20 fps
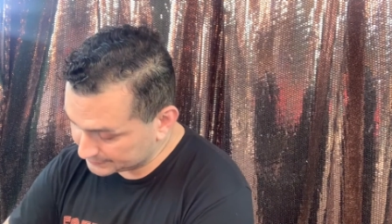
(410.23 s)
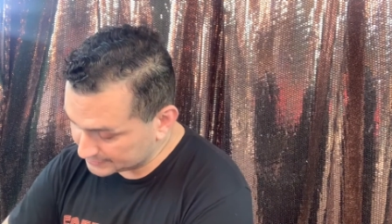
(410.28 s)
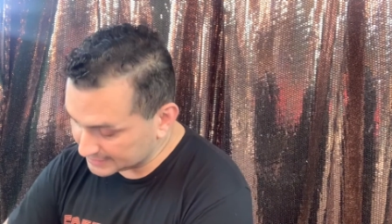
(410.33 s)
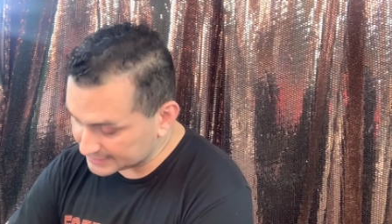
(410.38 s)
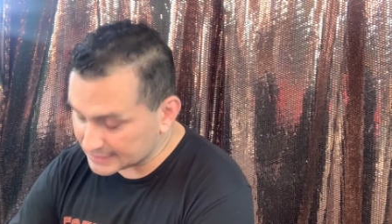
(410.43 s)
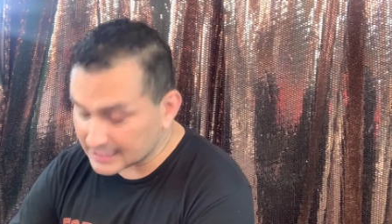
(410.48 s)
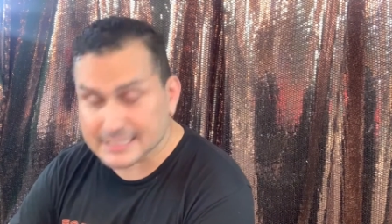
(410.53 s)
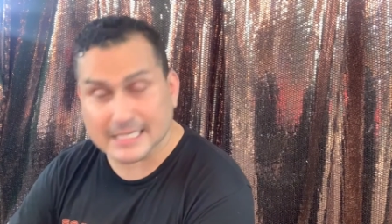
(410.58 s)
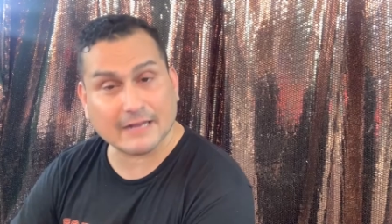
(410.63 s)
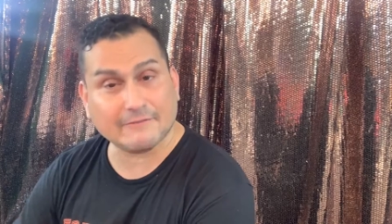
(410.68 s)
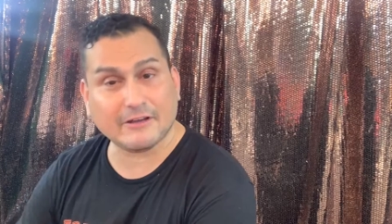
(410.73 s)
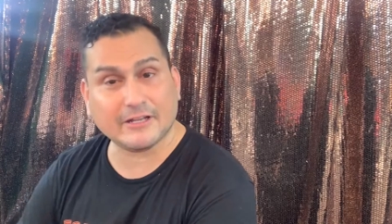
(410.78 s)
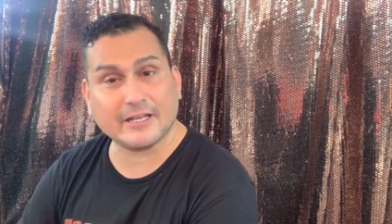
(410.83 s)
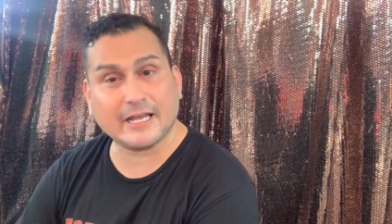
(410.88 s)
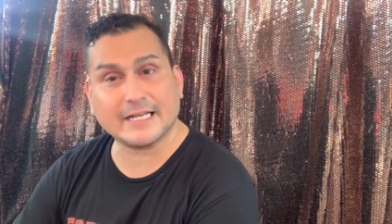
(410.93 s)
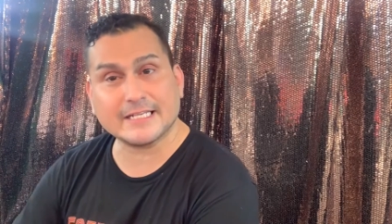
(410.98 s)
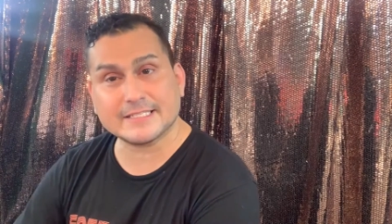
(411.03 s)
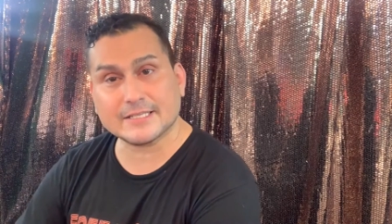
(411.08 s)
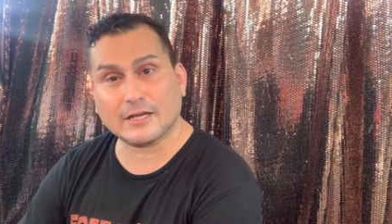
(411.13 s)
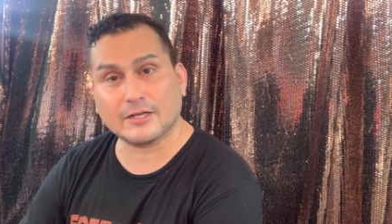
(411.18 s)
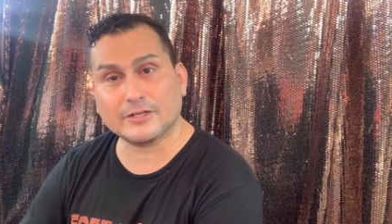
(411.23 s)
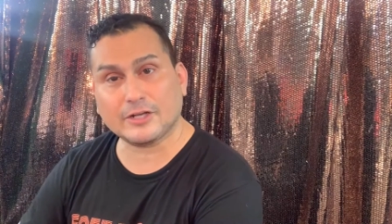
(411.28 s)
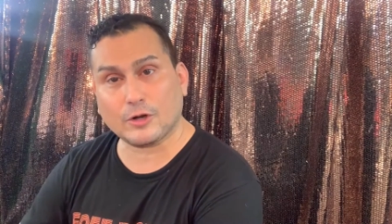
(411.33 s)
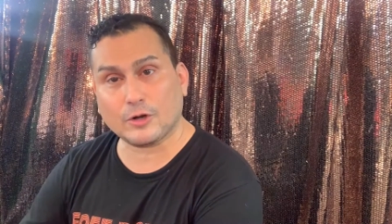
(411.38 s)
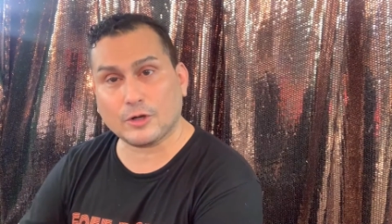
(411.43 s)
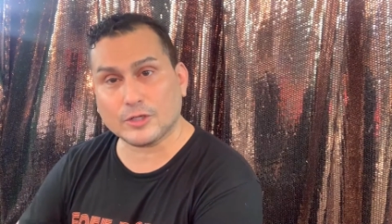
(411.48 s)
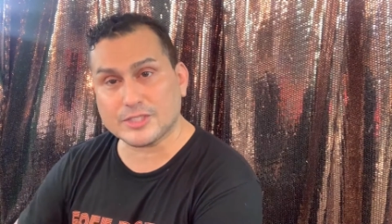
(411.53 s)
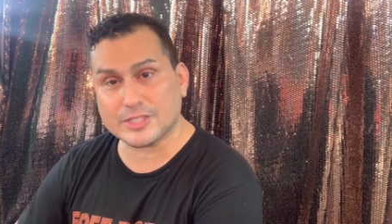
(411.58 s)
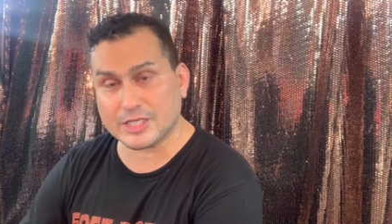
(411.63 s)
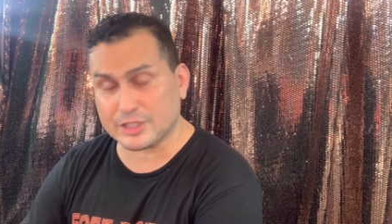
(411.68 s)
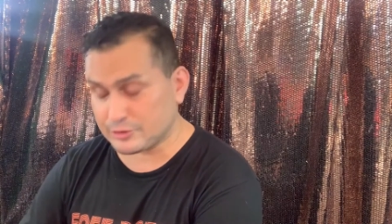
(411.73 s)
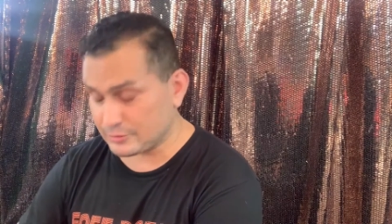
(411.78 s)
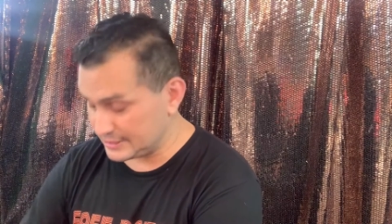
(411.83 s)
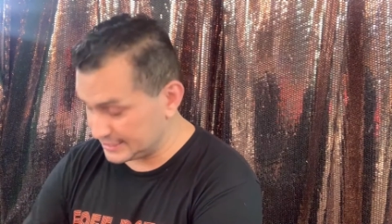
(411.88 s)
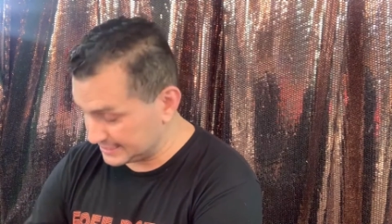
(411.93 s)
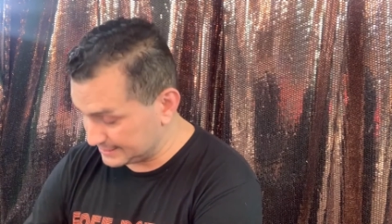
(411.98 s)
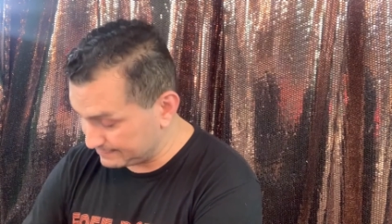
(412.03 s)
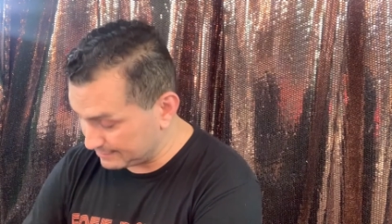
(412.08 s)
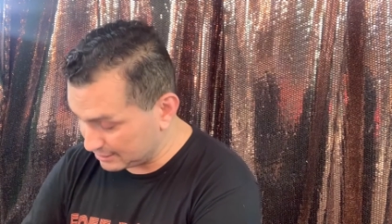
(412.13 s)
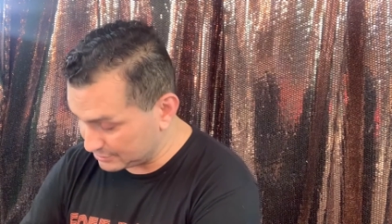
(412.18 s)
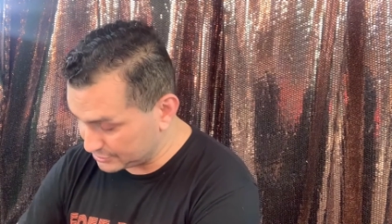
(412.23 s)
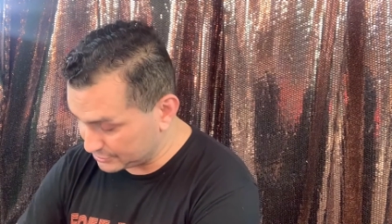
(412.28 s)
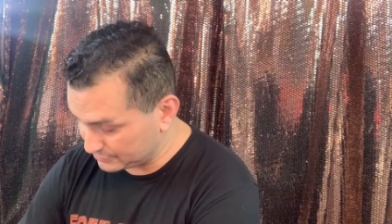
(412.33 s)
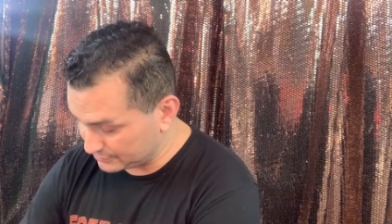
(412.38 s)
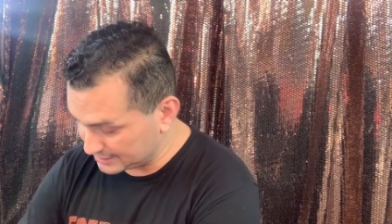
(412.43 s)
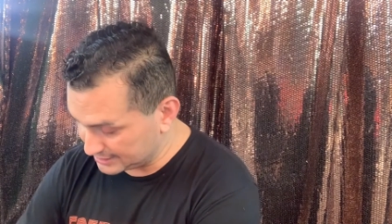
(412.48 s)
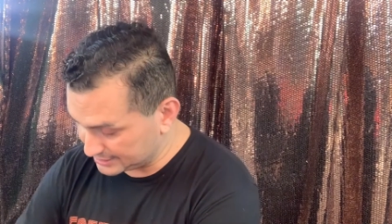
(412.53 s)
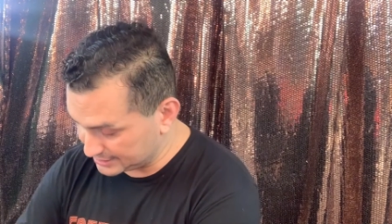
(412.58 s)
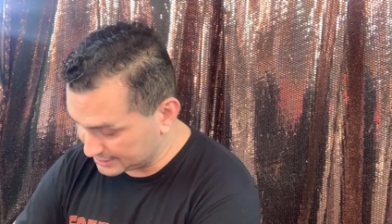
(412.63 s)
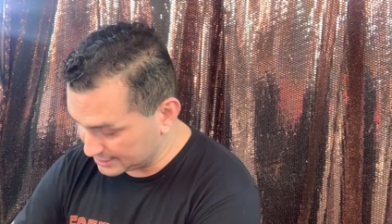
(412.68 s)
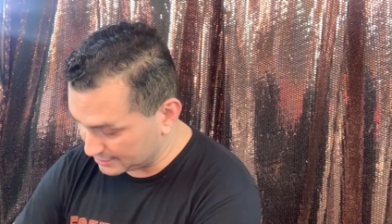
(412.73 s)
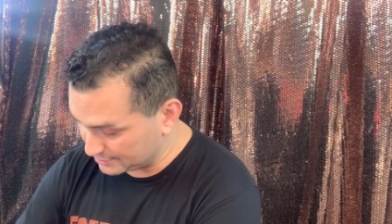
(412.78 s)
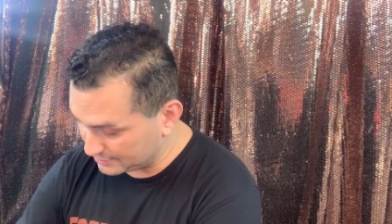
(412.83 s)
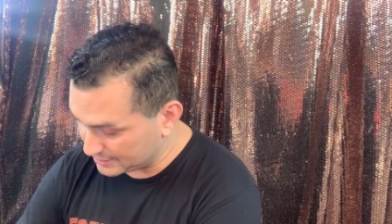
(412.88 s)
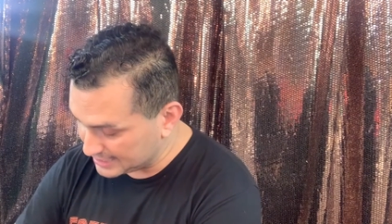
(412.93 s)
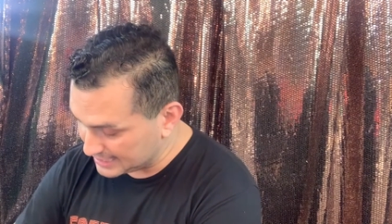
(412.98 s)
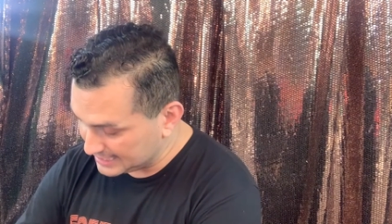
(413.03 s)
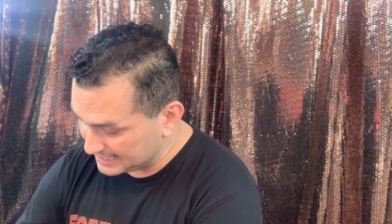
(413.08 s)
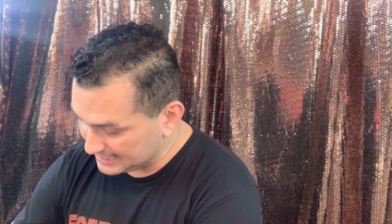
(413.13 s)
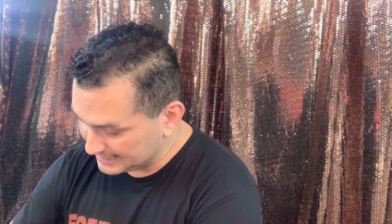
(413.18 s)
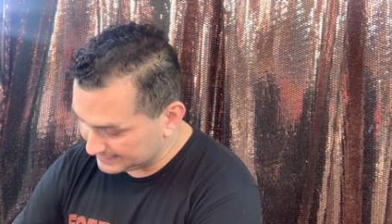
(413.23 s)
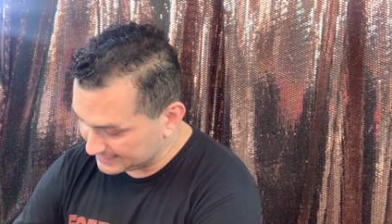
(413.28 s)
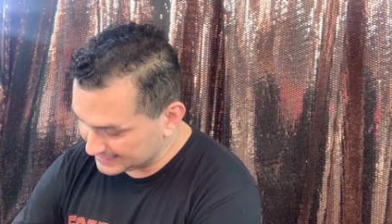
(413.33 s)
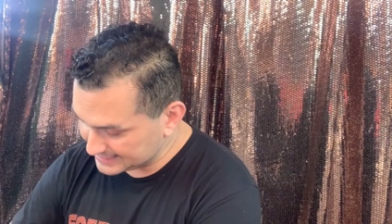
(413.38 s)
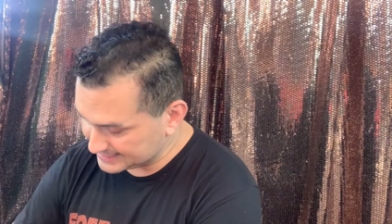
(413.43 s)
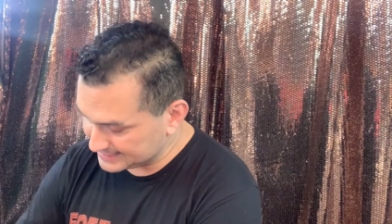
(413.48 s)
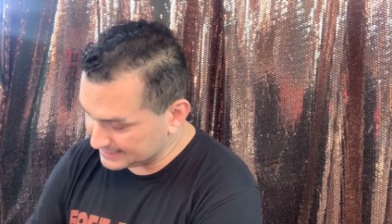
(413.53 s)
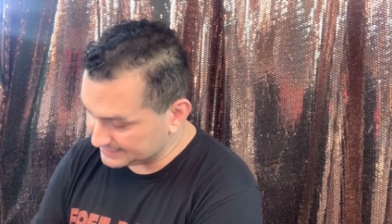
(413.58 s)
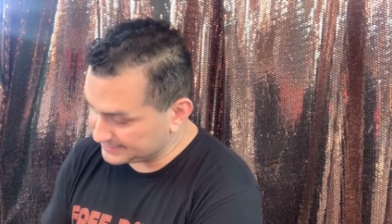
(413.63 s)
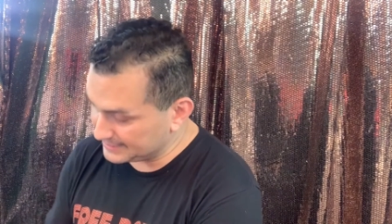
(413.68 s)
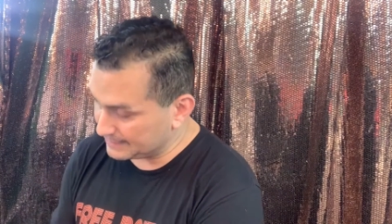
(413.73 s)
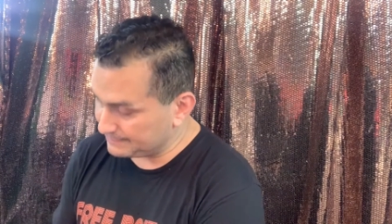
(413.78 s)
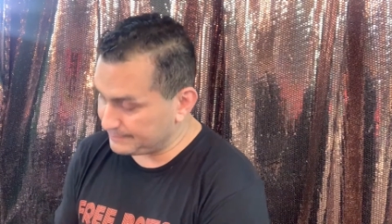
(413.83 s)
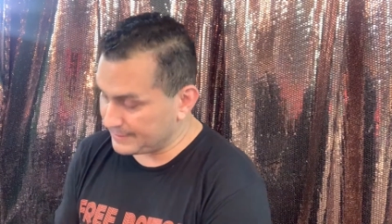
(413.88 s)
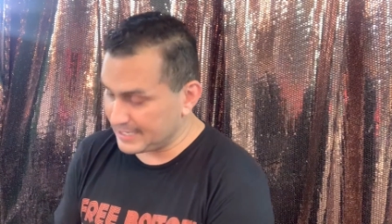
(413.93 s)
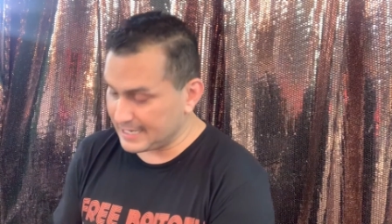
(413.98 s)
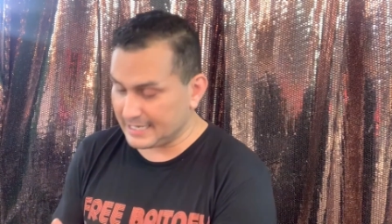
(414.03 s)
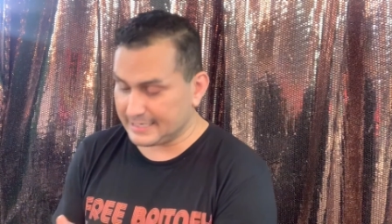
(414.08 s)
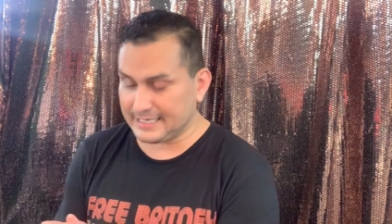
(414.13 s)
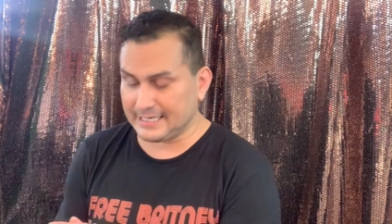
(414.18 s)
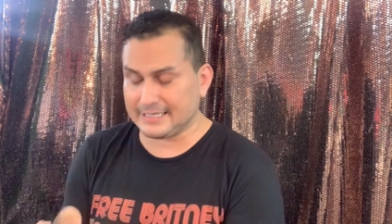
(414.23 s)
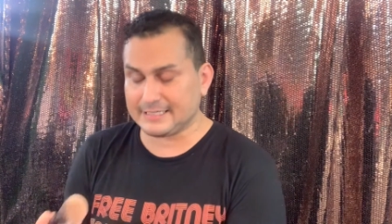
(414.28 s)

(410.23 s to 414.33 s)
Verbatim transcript: It does have a nice citrus smell to it, so that's not that bad.